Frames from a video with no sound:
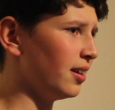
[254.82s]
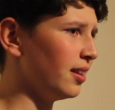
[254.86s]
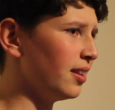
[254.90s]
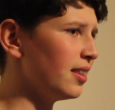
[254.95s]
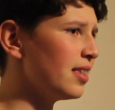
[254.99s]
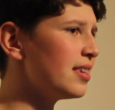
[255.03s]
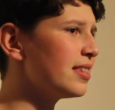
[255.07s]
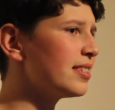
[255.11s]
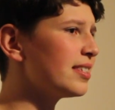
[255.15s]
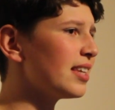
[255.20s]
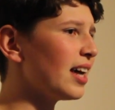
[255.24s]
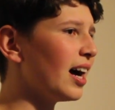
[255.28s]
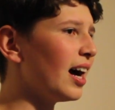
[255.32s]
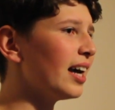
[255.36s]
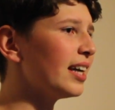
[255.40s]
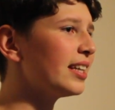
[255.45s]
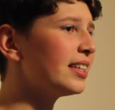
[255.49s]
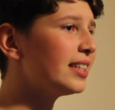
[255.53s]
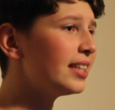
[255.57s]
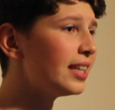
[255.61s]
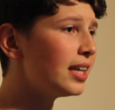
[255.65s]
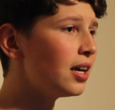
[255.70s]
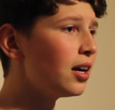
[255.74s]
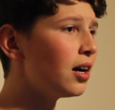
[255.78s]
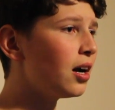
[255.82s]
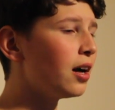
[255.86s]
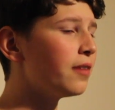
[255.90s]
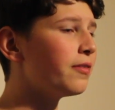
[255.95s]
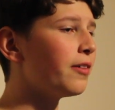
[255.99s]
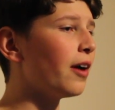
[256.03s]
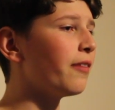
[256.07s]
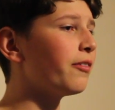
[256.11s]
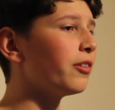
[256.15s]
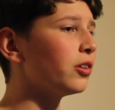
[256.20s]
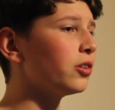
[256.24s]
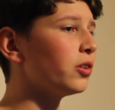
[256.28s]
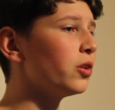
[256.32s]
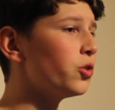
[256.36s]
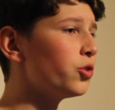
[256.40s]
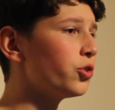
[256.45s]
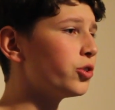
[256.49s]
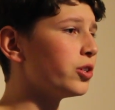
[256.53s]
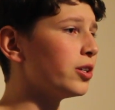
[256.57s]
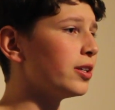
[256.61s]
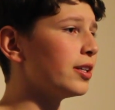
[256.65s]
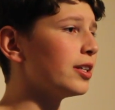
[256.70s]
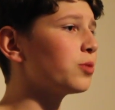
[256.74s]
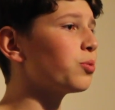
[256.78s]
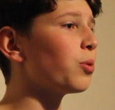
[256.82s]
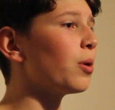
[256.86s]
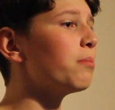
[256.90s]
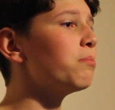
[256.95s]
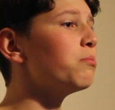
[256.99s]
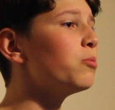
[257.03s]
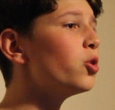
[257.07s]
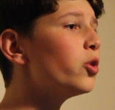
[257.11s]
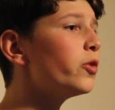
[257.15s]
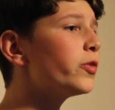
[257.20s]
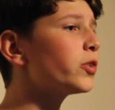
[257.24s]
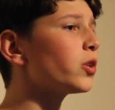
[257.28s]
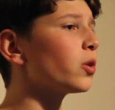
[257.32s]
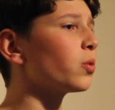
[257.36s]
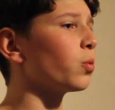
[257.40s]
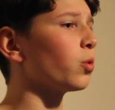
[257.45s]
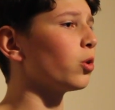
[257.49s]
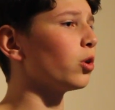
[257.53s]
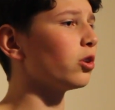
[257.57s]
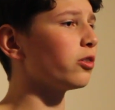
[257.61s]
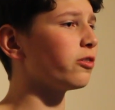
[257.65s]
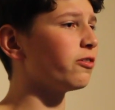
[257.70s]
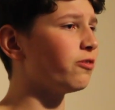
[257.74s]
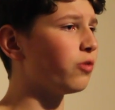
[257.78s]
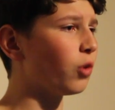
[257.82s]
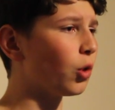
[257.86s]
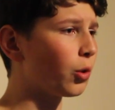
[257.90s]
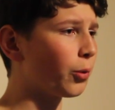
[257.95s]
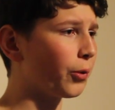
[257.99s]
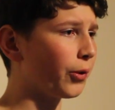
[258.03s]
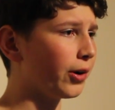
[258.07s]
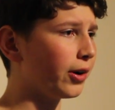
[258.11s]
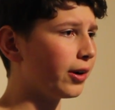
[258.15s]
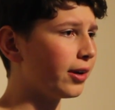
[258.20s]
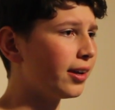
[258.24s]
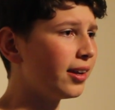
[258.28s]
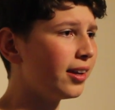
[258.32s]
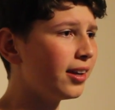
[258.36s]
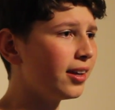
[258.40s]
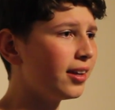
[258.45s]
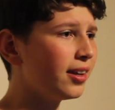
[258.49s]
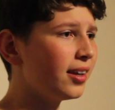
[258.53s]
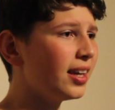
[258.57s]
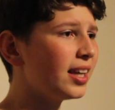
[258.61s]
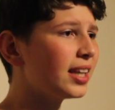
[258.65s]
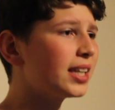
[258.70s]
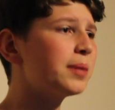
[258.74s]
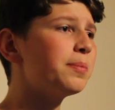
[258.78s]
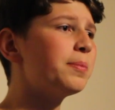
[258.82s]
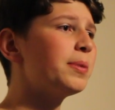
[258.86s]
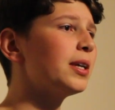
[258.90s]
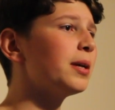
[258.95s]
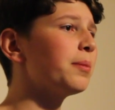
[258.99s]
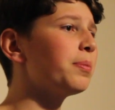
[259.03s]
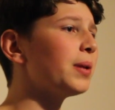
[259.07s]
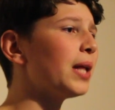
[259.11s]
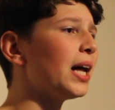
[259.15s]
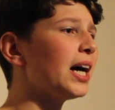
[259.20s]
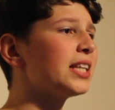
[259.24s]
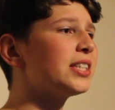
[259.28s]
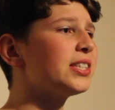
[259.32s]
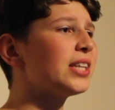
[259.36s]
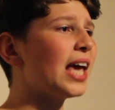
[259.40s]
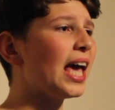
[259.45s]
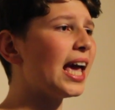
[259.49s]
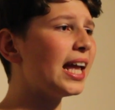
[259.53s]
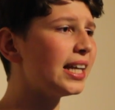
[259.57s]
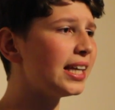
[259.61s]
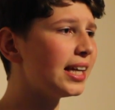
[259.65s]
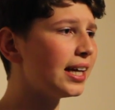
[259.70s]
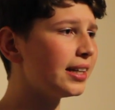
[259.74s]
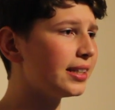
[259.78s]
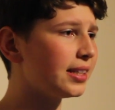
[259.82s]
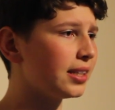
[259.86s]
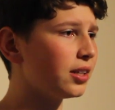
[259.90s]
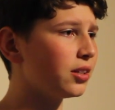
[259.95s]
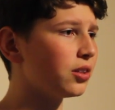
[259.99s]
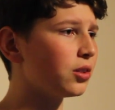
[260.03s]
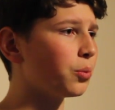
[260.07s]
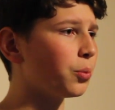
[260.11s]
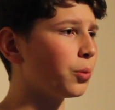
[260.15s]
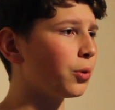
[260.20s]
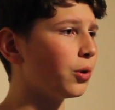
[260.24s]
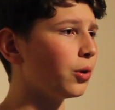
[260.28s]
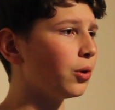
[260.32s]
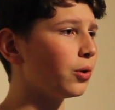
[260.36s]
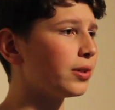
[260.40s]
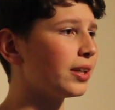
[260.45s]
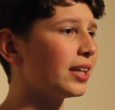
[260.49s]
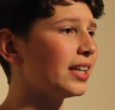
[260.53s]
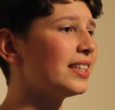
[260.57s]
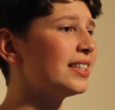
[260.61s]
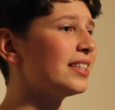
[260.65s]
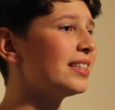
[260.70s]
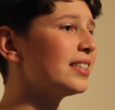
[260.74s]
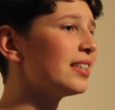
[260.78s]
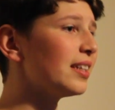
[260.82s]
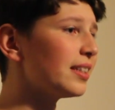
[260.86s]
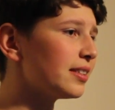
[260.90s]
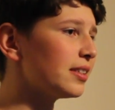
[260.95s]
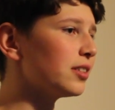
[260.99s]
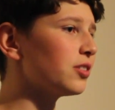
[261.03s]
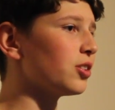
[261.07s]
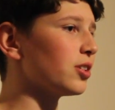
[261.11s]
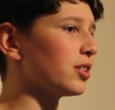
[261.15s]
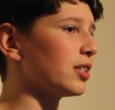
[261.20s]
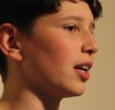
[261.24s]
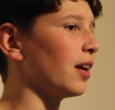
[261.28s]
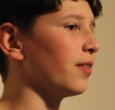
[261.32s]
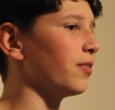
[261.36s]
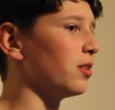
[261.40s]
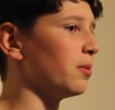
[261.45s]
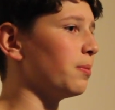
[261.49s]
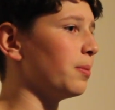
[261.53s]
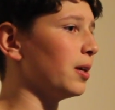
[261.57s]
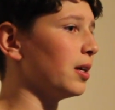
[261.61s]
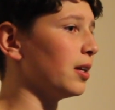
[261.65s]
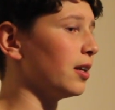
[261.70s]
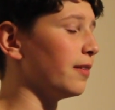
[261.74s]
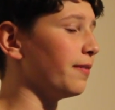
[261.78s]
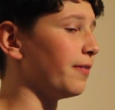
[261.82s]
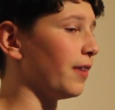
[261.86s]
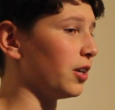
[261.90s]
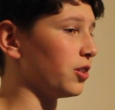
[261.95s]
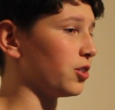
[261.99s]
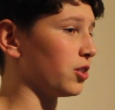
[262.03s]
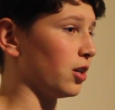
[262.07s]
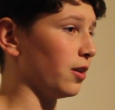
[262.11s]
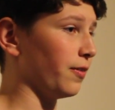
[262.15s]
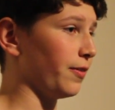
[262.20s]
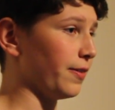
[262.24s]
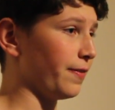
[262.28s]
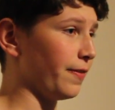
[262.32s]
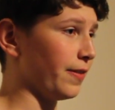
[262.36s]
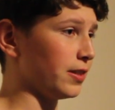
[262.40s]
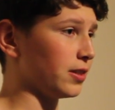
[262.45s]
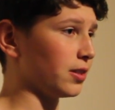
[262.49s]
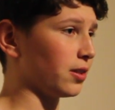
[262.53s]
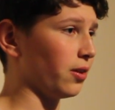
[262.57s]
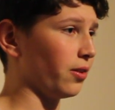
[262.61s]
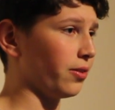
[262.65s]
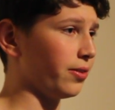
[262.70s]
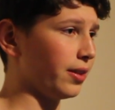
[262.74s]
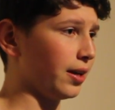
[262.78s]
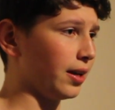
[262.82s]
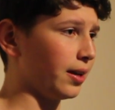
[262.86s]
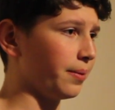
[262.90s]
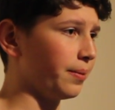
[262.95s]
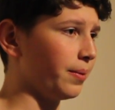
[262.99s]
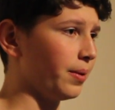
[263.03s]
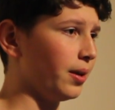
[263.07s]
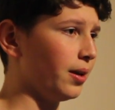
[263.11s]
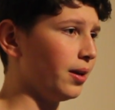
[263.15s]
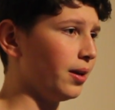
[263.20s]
This idea of evolution is what moves the world forward. It can be applied to any idea in the world. It doesn't just have to be an invention of a physical thing.